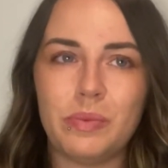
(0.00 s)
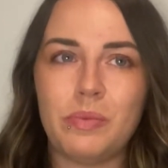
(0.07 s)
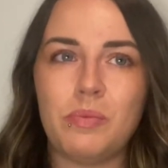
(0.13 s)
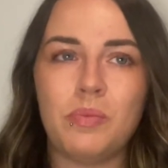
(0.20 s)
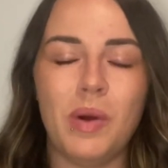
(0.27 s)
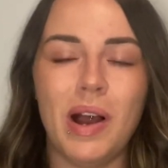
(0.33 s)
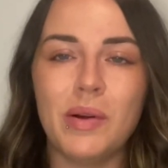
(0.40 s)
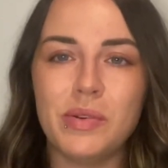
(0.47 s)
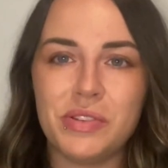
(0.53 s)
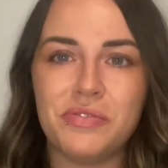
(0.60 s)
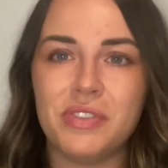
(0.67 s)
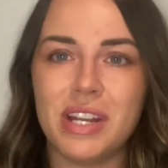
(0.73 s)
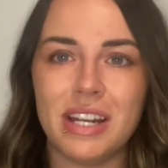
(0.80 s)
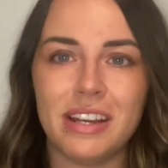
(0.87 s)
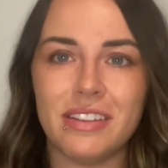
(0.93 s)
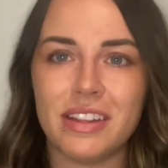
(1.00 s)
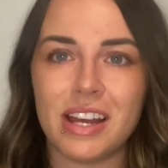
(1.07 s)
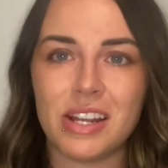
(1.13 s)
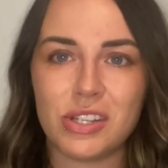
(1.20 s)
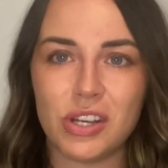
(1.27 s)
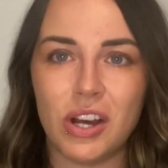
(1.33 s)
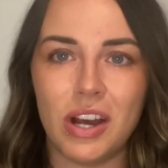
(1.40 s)
what I was feeling at
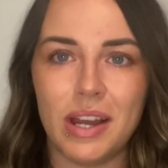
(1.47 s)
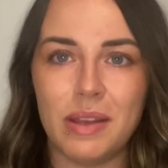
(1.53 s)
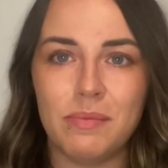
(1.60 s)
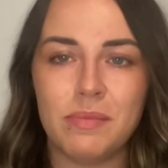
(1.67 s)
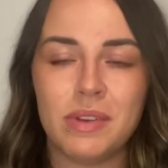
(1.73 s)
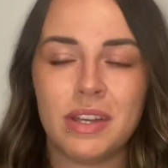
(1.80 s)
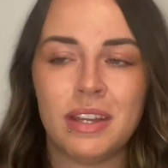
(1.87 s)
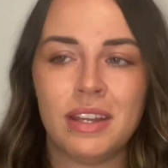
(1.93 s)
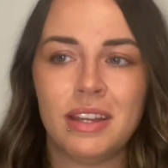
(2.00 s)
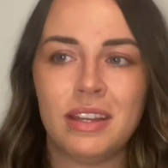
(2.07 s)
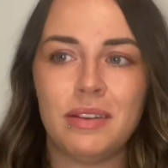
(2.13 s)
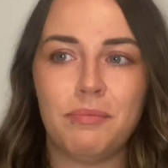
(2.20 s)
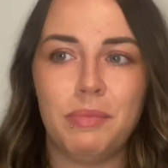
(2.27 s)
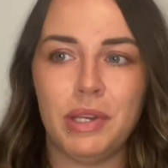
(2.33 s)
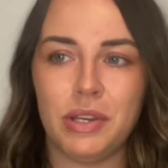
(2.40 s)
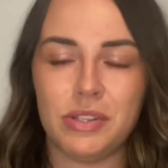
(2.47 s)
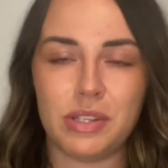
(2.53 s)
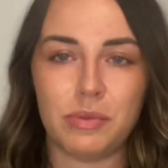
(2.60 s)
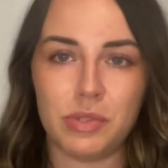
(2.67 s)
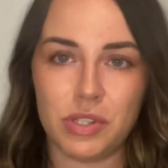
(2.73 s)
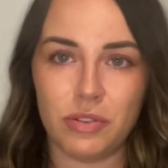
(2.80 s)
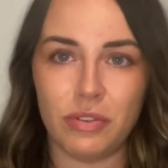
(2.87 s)
that time because it
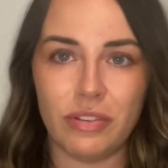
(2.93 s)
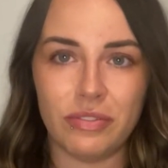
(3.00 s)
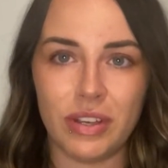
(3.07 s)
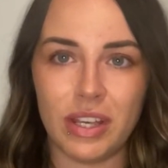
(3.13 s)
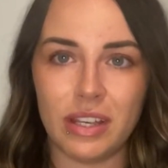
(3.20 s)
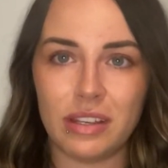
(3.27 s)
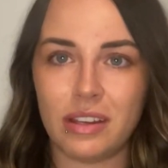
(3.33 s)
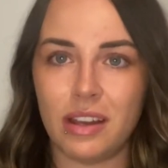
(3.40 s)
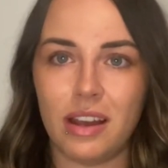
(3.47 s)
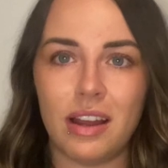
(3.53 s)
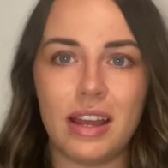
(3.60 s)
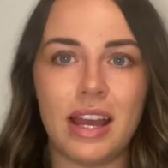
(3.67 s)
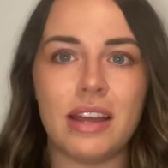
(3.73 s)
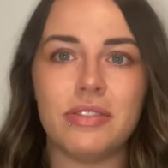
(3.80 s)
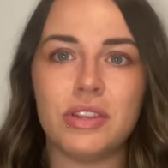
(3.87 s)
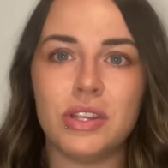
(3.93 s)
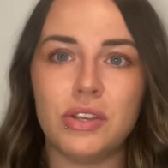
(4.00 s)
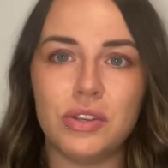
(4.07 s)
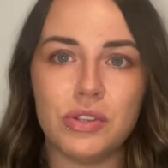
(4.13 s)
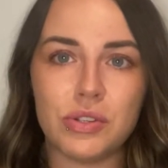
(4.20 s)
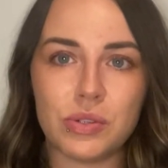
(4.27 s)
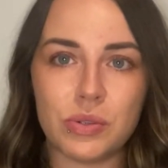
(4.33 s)
was horrific. I had the
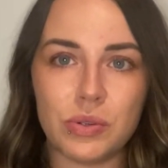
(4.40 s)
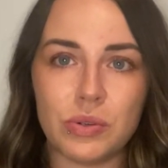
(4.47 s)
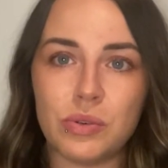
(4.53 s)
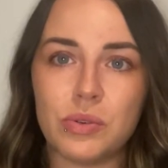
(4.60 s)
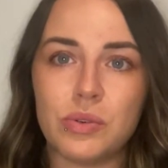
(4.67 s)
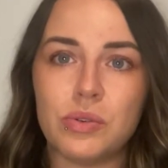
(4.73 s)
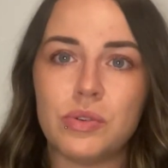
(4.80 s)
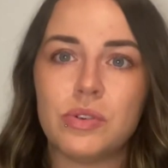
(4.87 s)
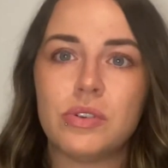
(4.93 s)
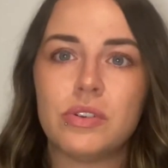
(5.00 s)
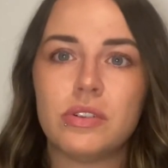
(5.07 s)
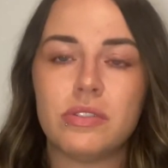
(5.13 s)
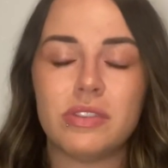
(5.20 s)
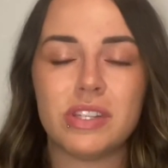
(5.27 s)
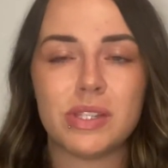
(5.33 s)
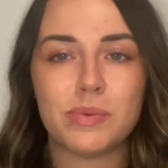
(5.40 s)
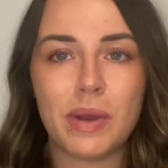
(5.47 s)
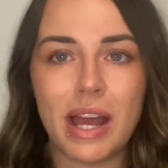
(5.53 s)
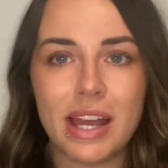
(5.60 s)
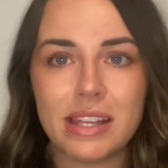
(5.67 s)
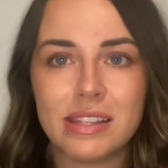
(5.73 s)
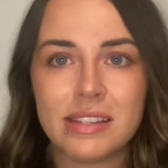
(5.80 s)
usual
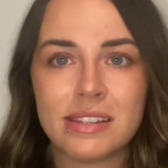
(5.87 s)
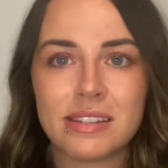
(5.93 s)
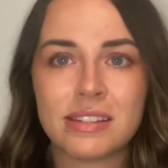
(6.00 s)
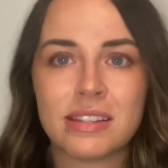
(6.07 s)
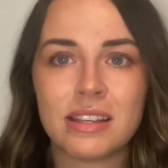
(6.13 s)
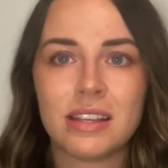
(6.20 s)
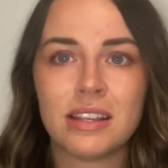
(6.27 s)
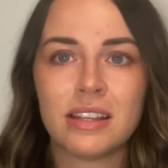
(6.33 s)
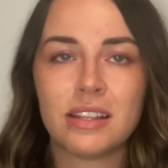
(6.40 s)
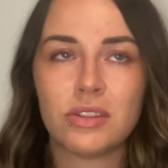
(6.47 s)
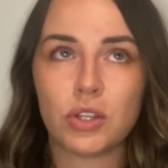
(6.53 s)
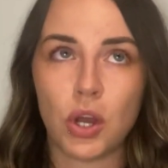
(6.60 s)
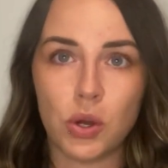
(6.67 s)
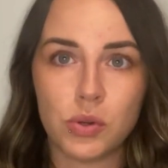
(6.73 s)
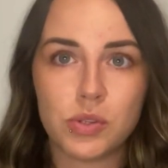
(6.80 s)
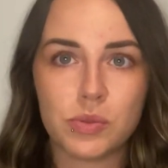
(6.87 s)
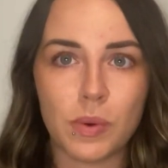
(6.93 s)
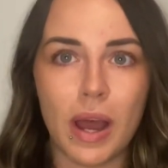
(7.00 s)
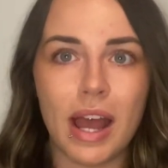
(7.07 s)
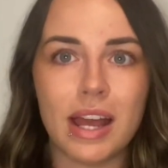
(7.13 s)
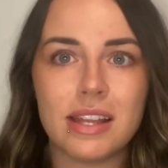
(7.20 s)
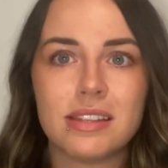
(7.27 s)
sweats, the cold
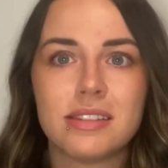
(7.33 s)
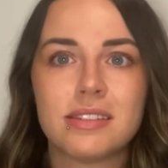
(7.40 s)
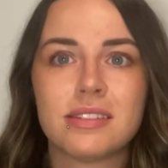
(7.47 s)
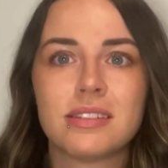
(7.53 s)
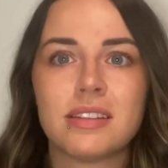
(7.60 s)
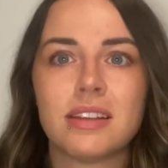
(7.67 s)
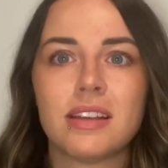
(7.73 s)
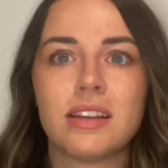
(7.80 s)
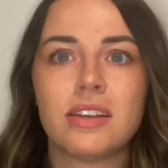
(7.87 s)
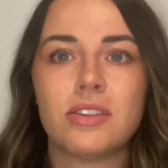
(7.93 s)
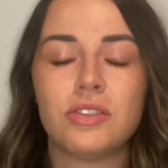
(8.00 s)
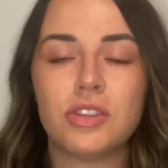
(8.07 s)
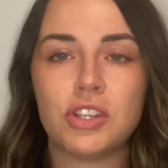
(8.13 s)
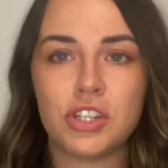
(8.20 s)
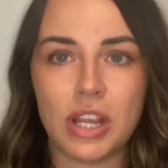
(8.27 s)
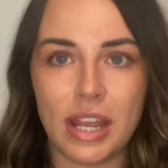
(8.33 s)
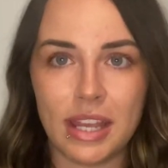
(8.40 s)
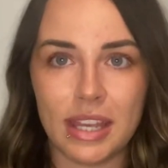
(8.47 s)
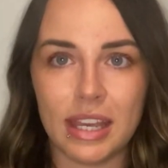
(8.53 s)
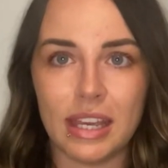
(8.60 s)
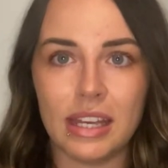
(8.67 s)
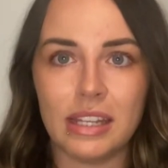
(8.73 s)
sweats, the
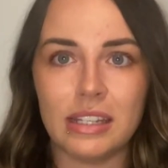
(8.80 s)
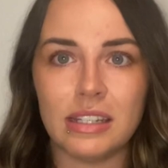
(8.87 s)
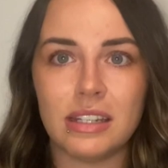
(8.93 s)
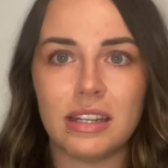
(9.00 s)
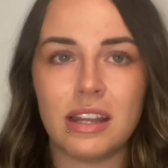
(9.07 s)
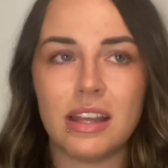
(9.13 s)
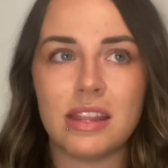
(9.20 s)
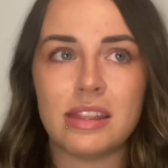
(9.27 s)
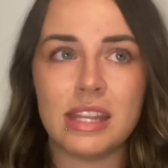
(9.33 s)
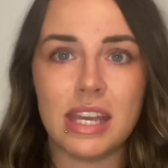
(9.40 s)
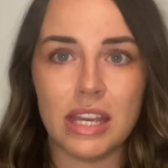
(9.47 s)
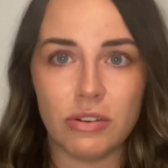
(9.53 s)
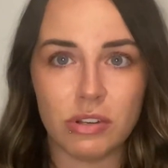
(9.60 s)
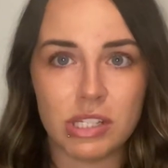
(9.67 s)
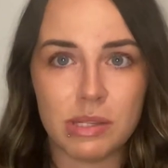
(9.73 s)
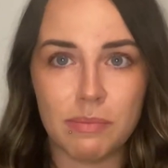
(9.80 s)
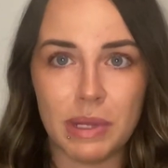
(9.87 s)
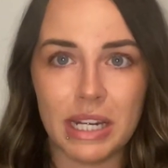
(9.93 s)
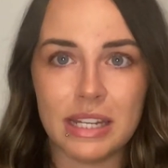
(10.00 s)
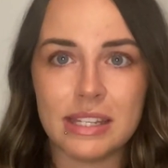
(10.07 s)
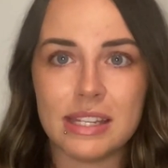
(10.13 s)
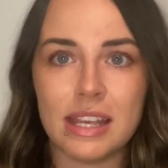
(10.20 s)
shaking, the
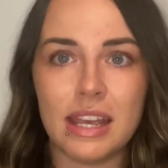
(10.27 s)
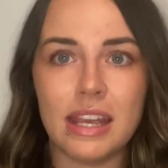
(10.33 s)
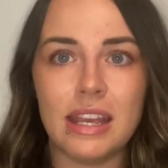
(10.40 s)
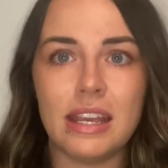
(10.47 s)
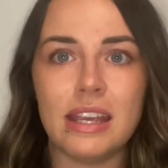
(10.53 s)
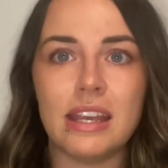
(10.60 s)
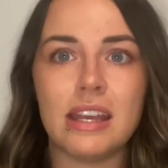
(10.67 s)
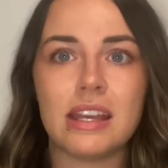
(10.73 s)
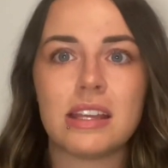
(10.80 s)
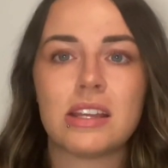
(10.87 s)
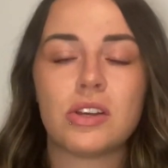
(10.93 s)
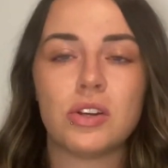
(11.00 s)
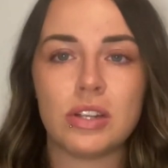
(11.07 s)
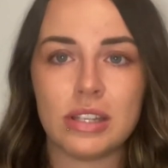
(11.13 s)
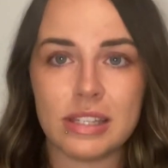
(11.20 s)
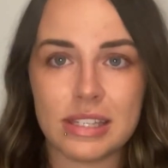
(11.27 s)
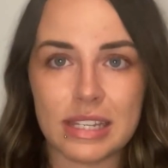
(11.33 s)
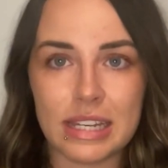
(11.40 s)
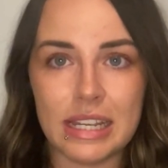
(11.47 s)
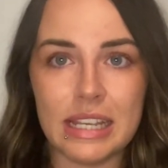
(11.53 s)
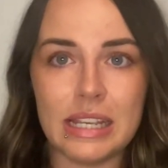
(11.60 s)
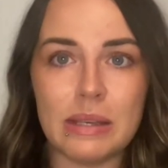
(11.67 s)
irritability, couldn't
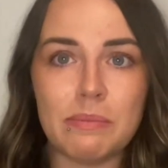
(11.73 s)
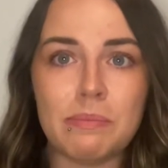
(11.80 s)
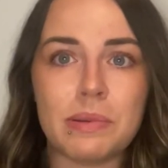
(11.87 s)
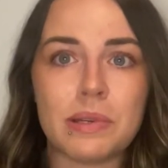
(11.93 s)
sleep,